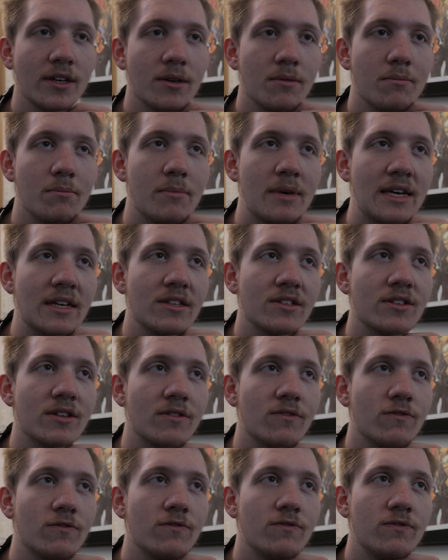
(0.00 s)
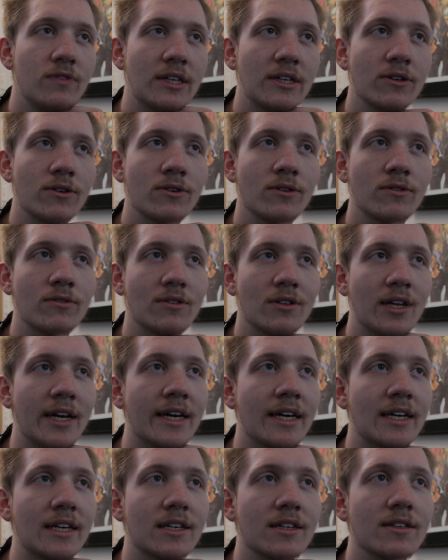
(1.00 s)
makes it feel
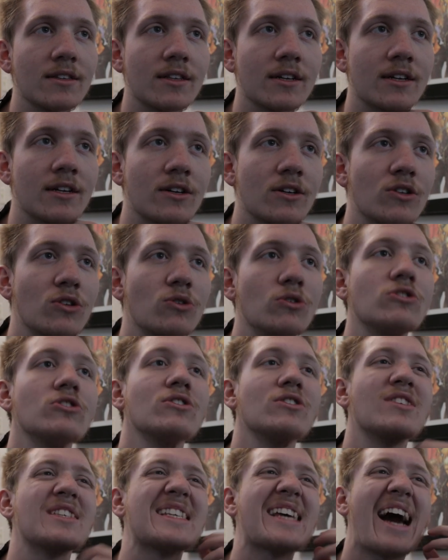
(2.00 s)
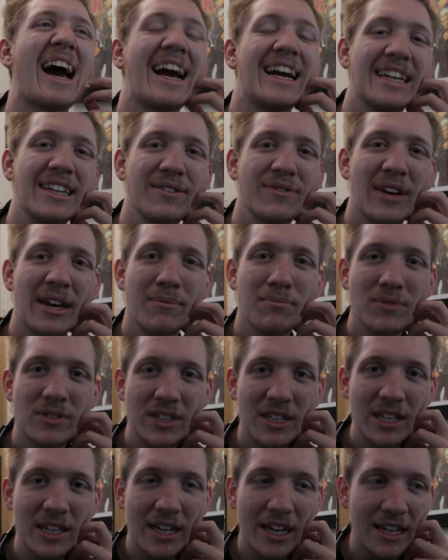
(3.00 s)
like the conclusion is kind of
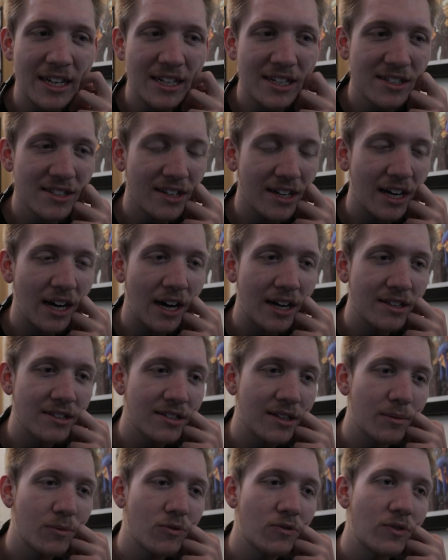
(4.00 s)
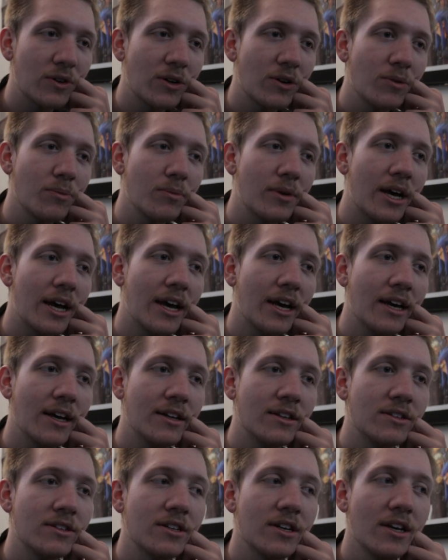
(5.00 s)
empty, it is a concept film
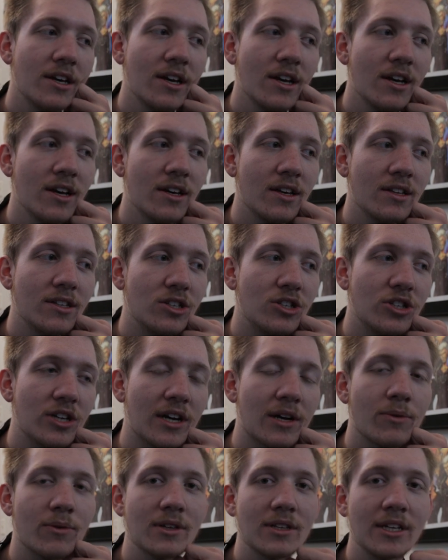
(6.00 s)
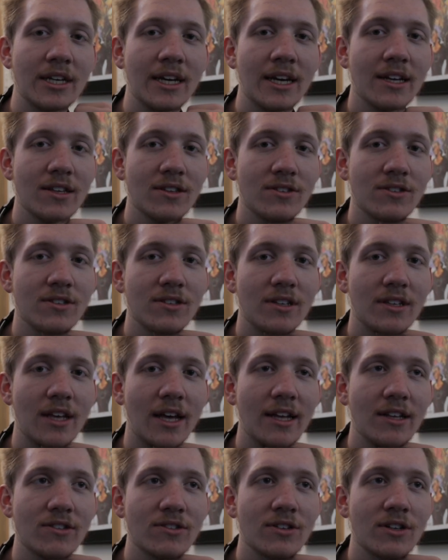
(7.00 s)
and generally
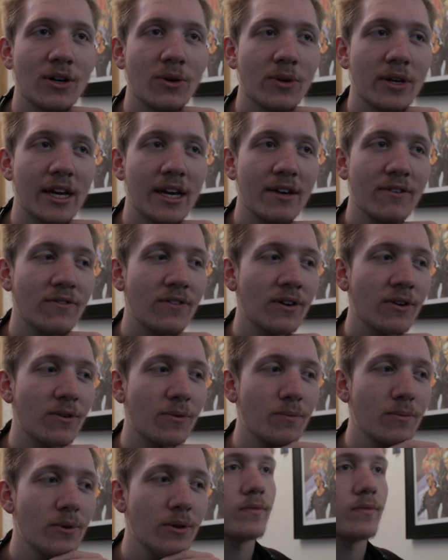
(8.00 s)
it's an okay film.